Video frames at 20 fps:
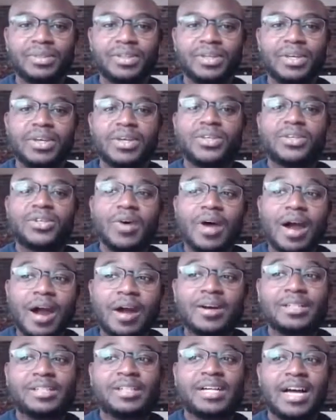So
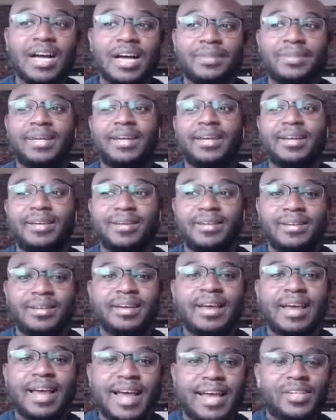our job here,
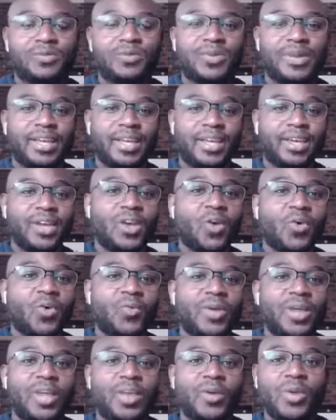as we
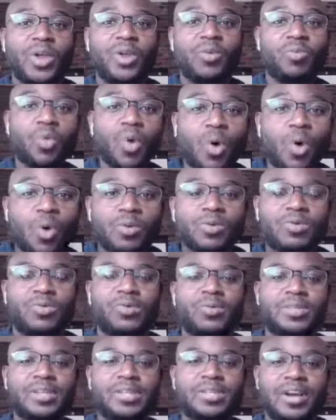grow
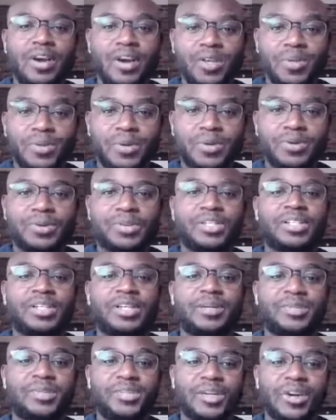through this
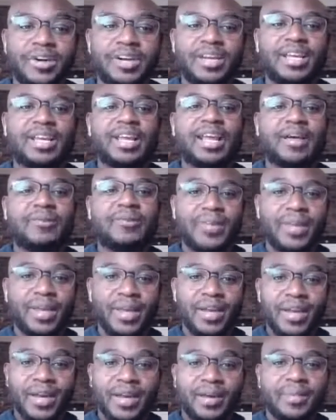entrepreneurship journey and we
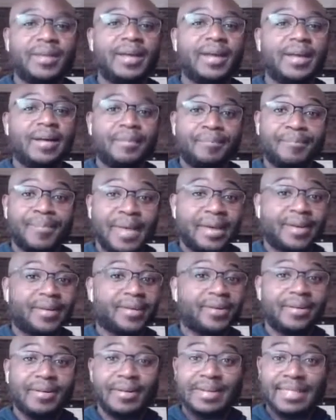become
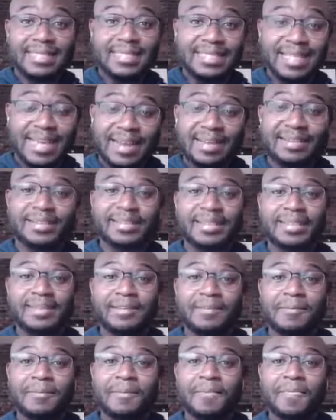better daily,
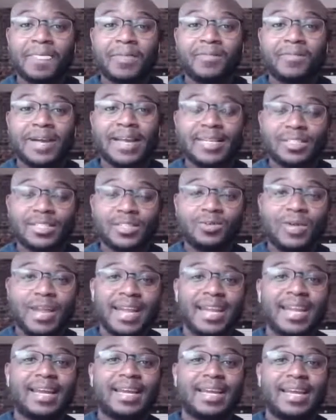right, is to
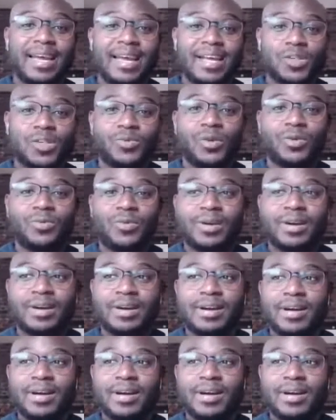recognize when we're